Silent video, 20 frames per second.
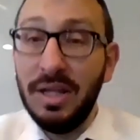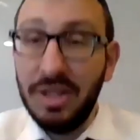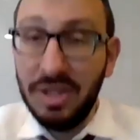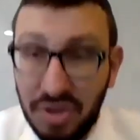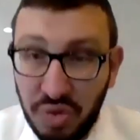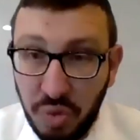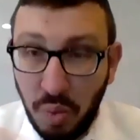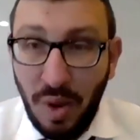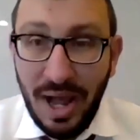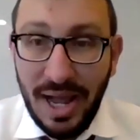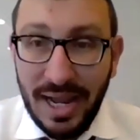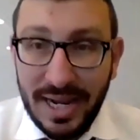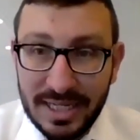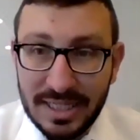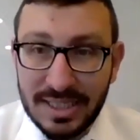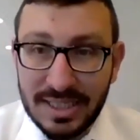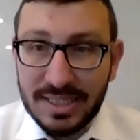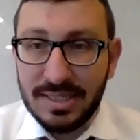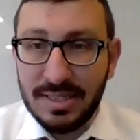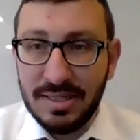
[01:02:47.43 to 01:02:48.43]

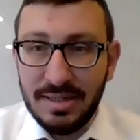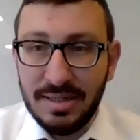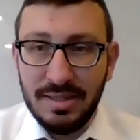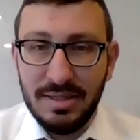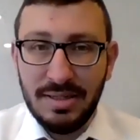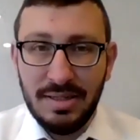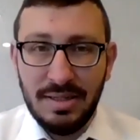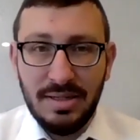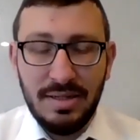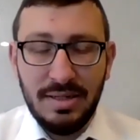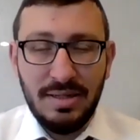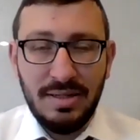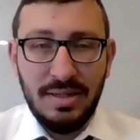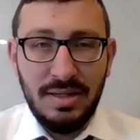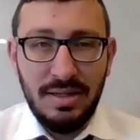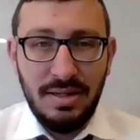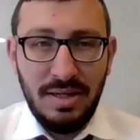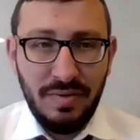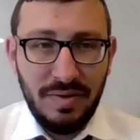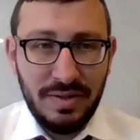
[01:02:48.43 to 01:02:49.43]
twice
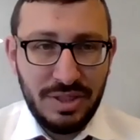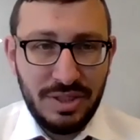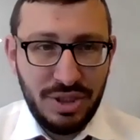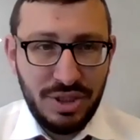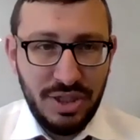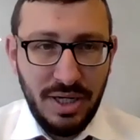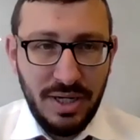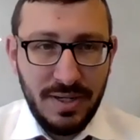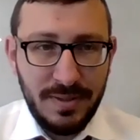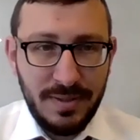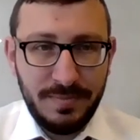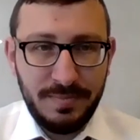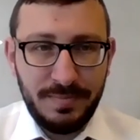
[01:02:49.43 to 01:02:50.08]
on Rosh Hashanah.